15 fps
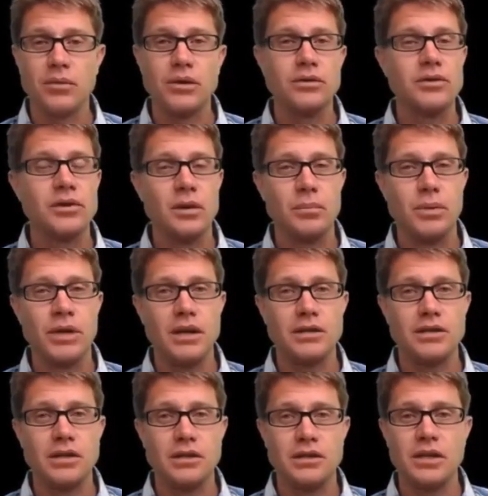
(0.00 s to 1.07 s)
We're using a
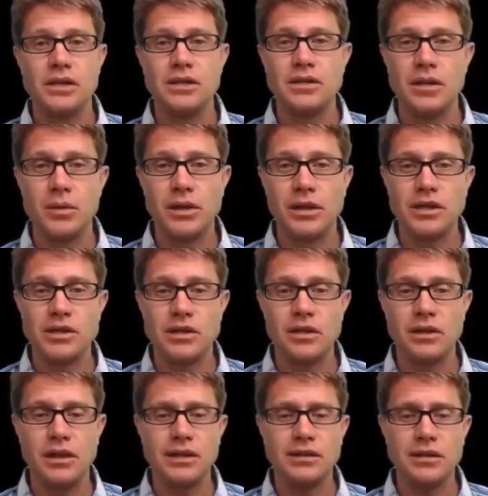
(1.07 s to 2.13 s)
PHET simulation,
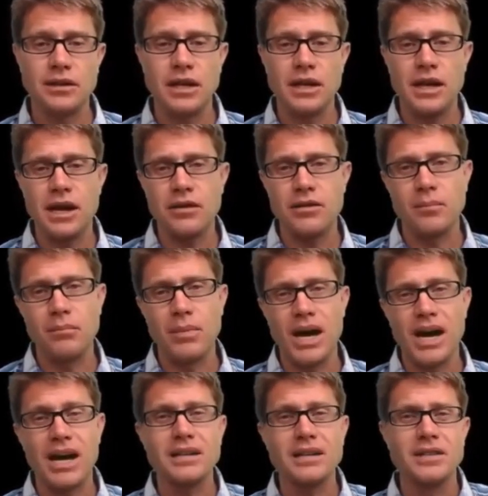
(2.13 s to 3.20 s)
and let's look at how the
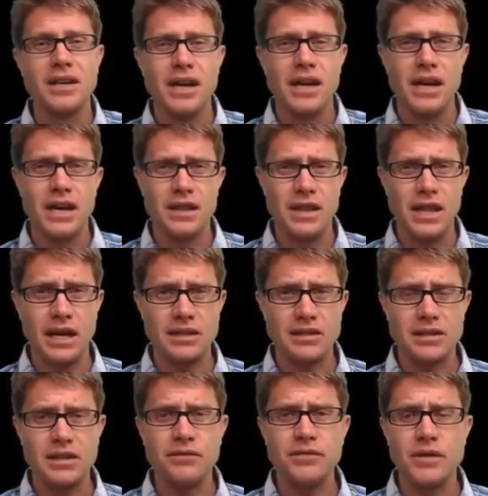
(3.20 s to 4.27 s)
mass and that
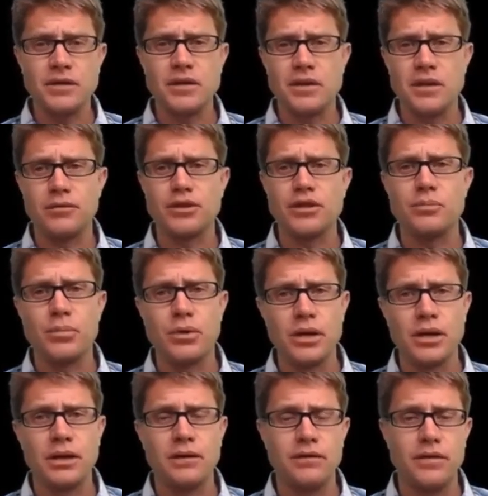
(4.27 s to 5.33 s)
stiffness of the
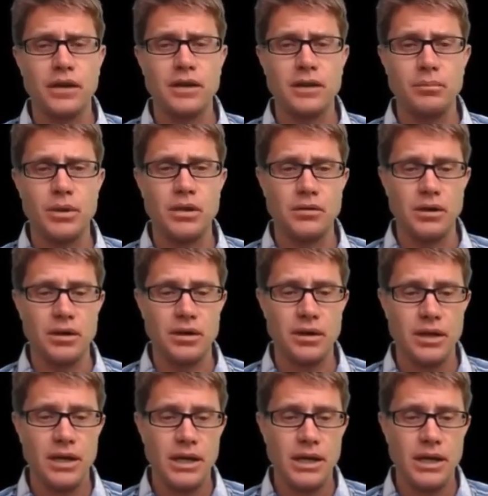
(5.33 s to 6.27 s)
spring affect the period.